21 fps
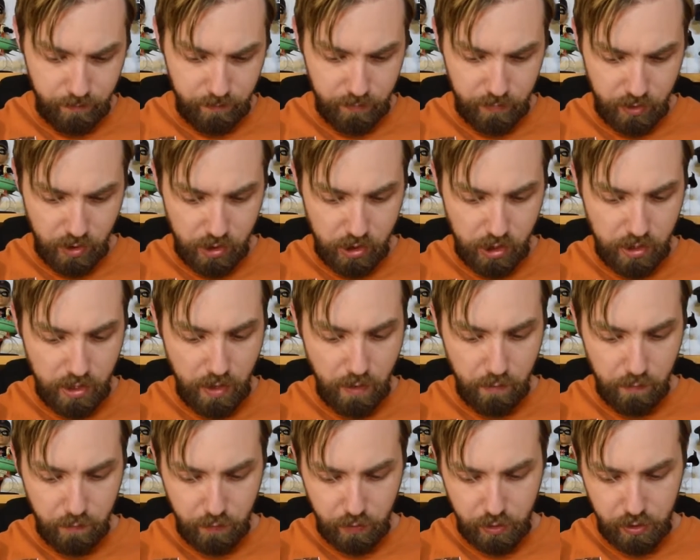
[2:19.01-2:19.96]
Should I check it
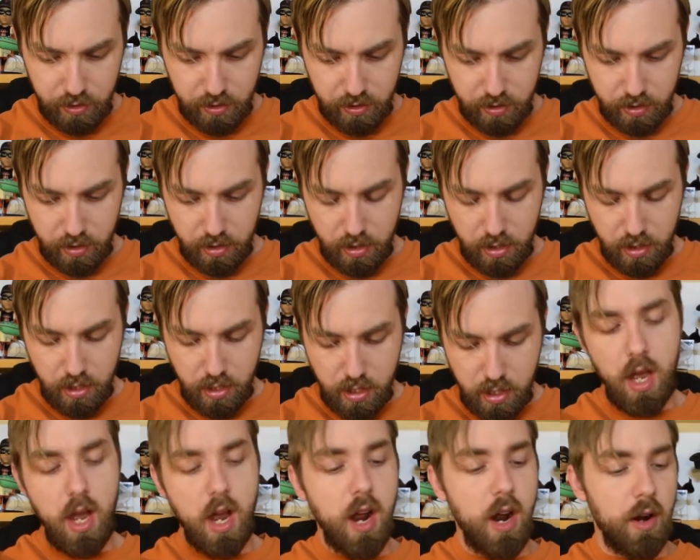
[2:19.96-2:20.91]
out first?
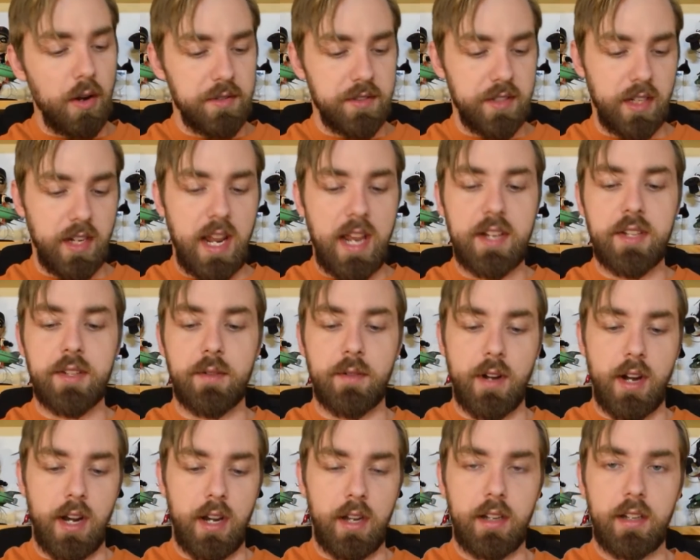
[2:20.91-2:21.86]
Oh, it's like an
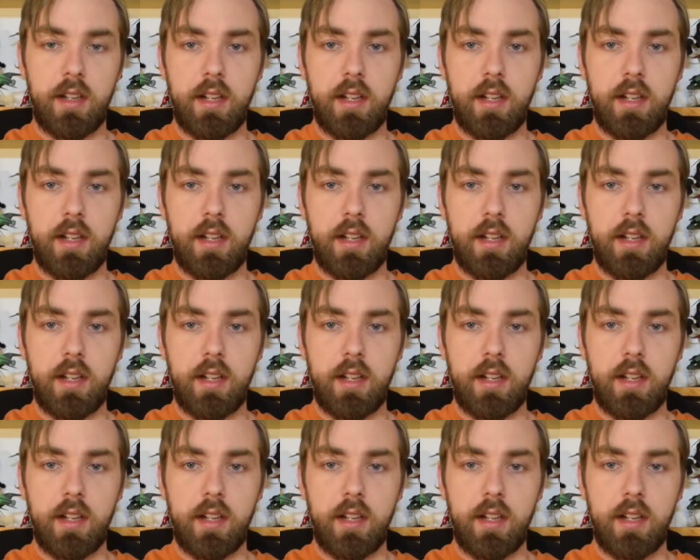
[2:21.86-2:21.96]
X-ray.